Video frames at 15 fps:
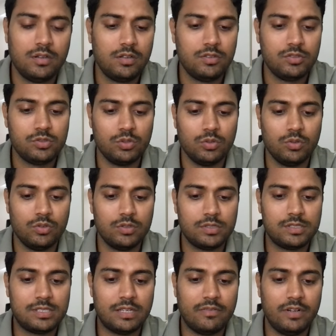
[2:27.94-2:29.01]
So
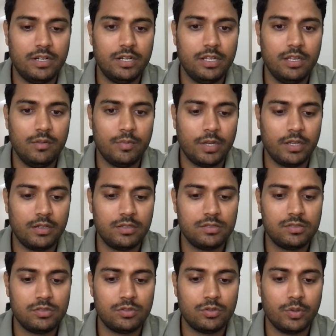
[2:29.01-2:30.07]
70
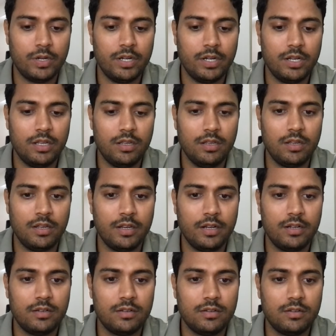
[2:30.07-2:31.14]
minus 28,
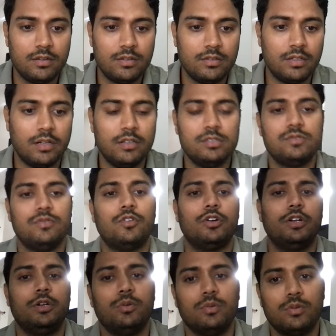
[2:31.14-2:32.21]
that is
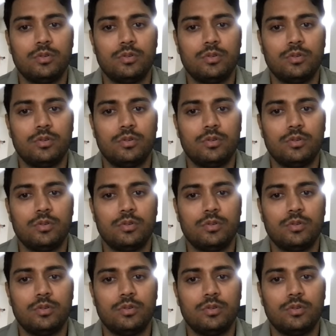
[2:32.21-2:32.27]
42.